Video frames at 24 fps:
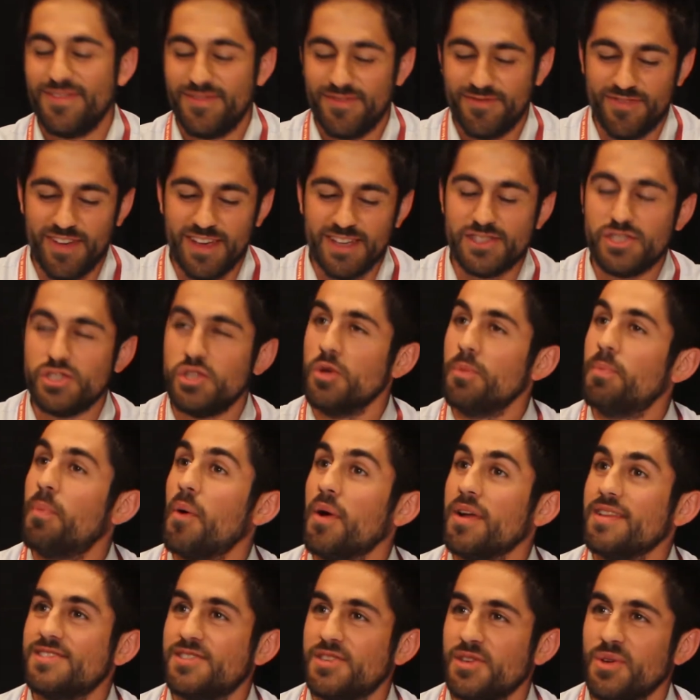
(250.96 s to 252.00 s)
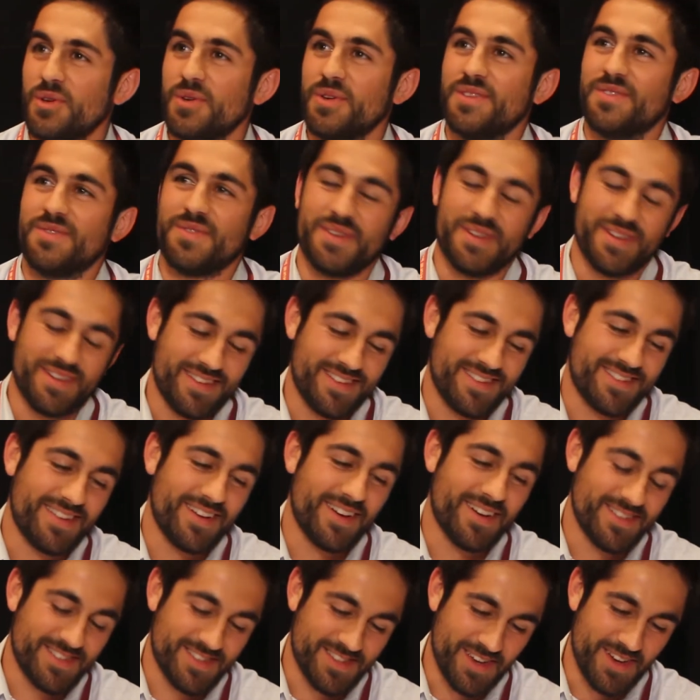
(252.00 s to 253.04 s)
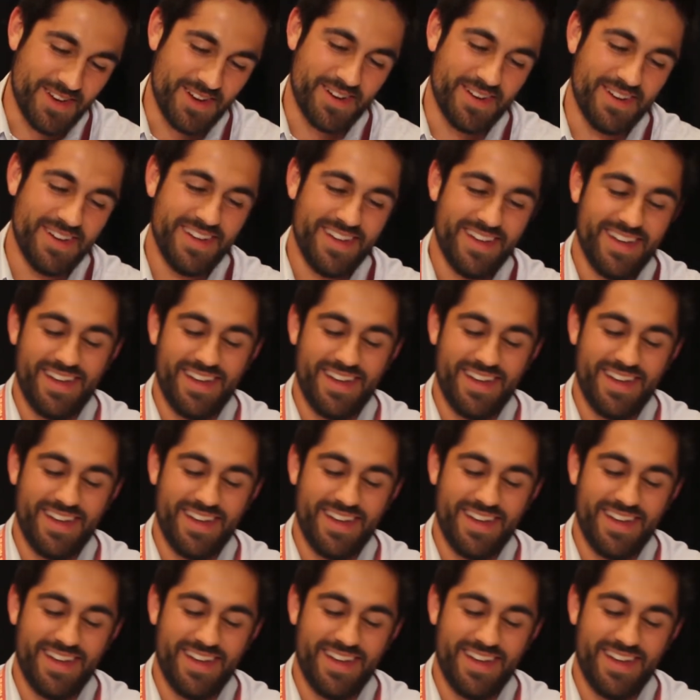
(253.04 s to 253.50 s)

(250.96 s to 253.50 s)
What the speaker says: Phase 2.2 is what it is. So.